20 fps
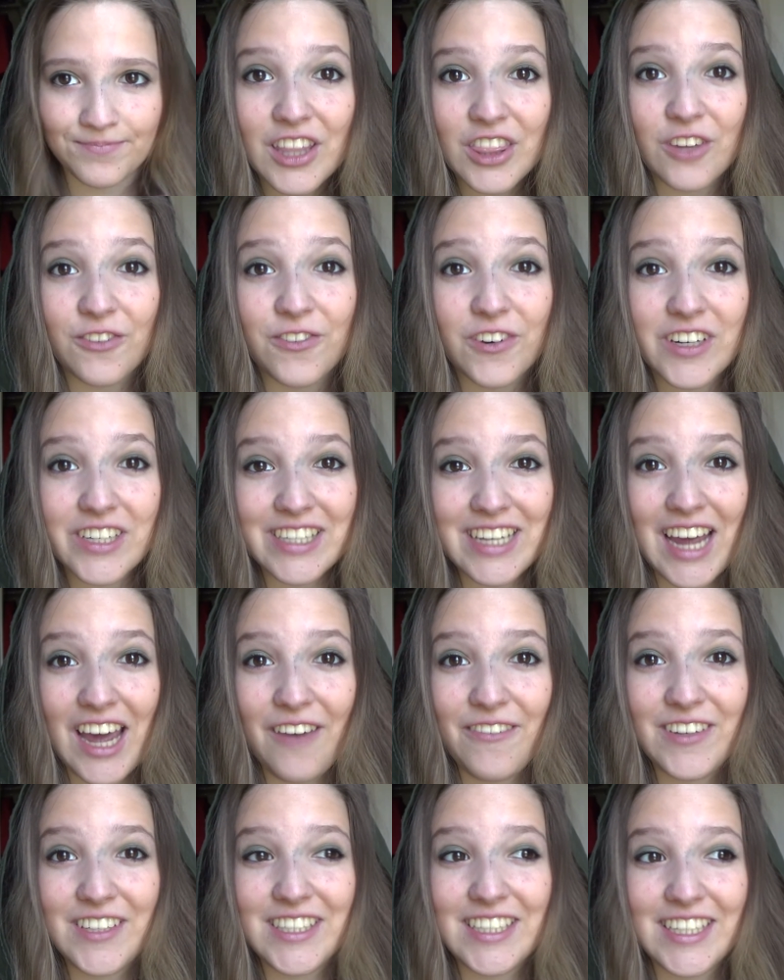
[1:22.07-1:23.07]
The first
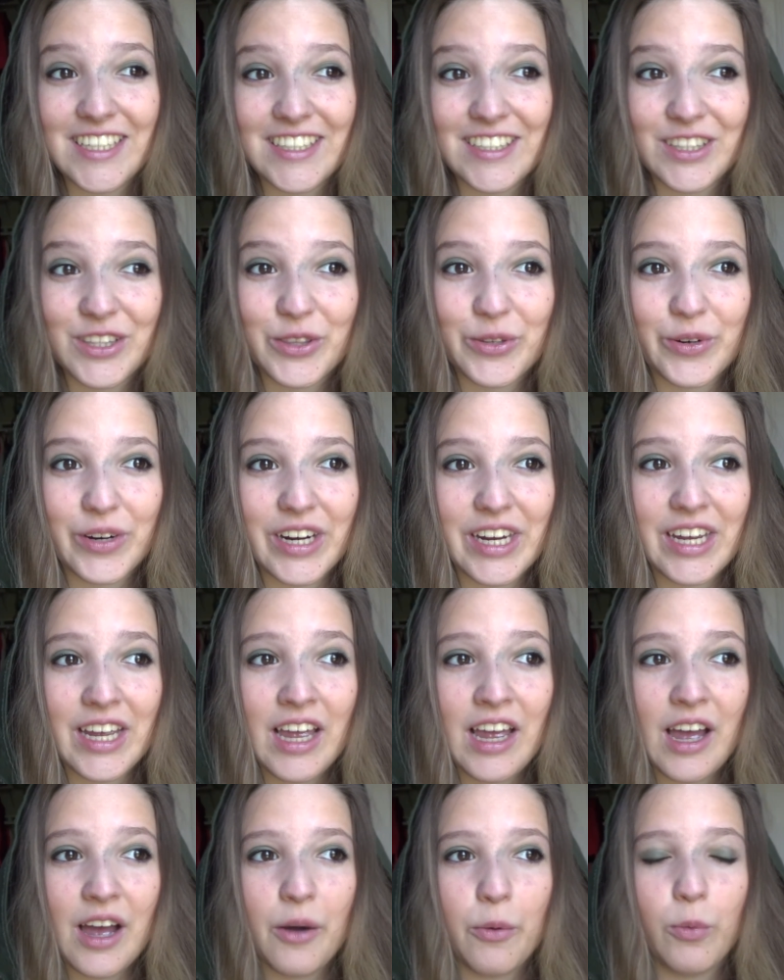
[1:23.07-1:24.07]
half of season 3
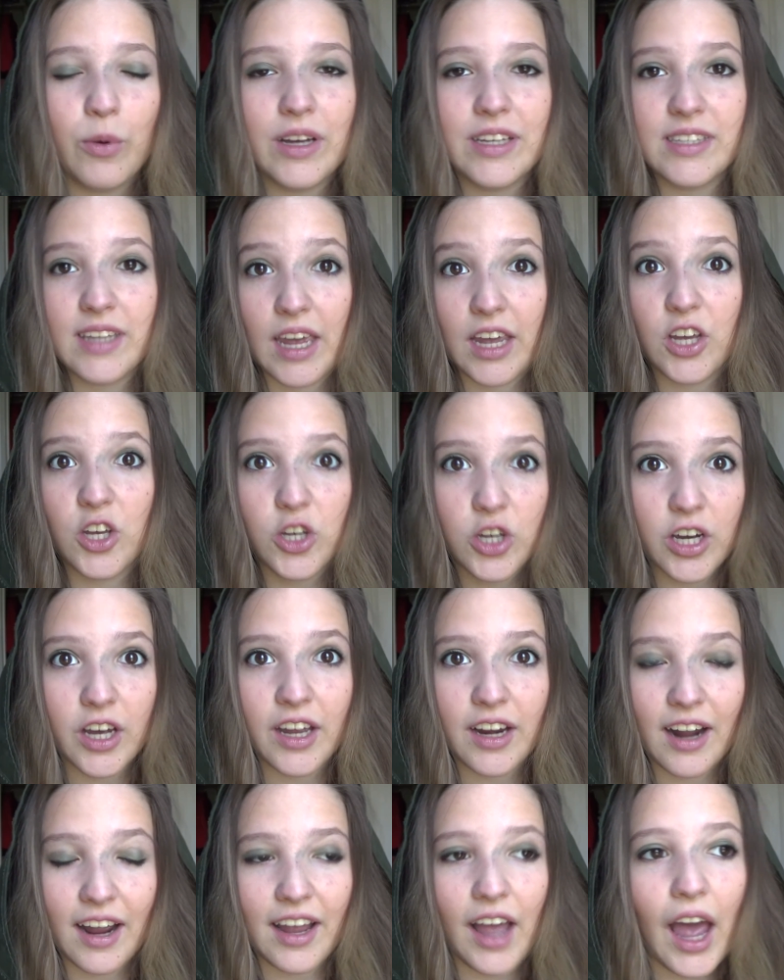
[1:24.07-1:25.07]
was like
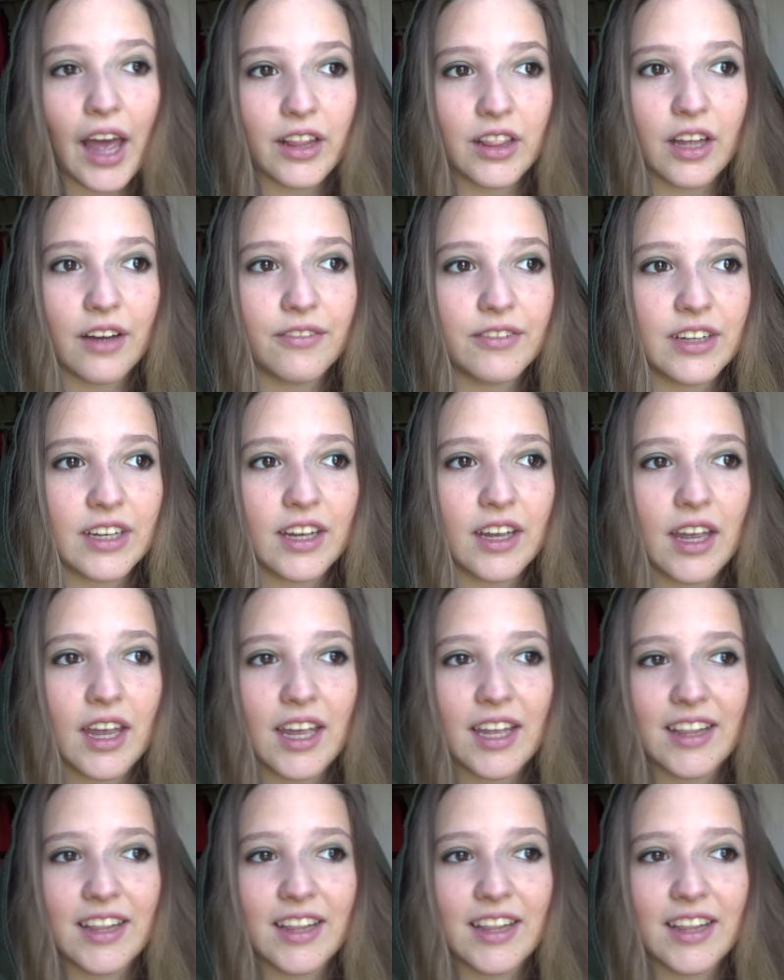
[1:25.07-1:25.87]
good. I loved it.